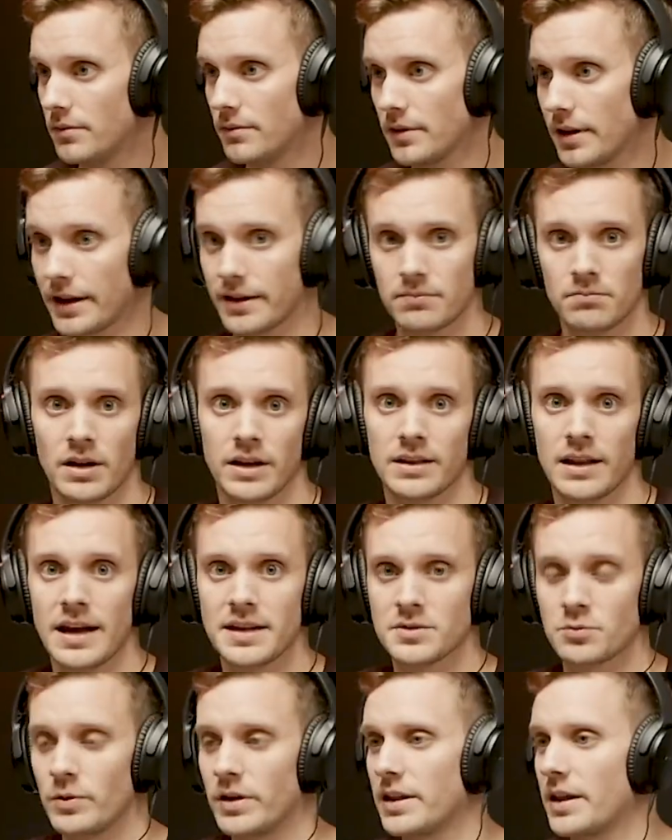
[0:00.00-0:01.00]
like
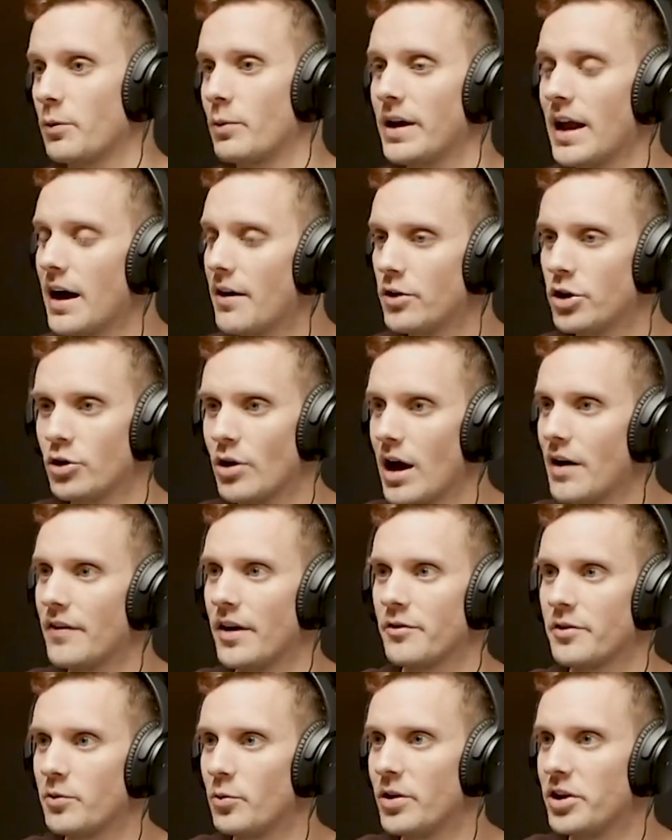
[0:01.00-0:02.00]
last week. Like you have
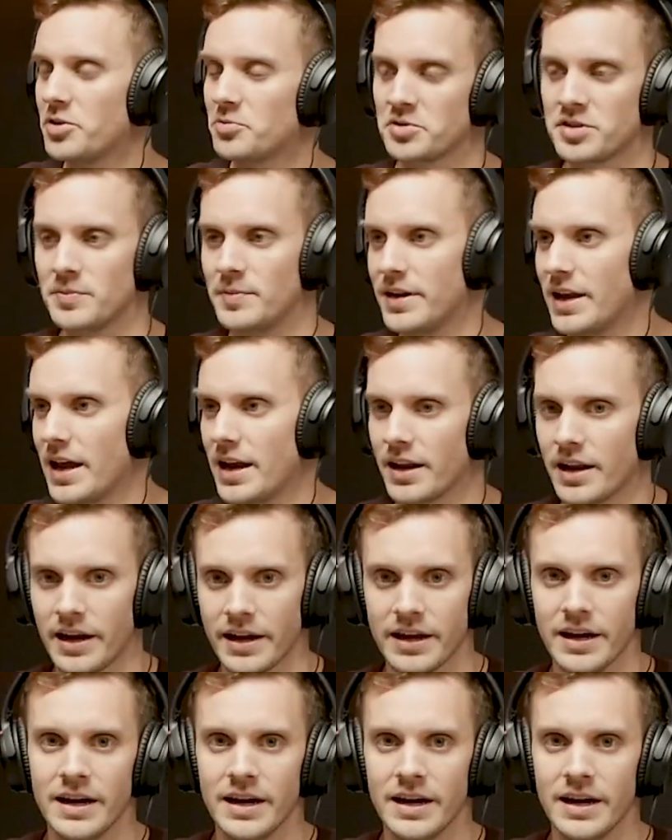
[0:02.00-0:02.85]
every week supposed to be getting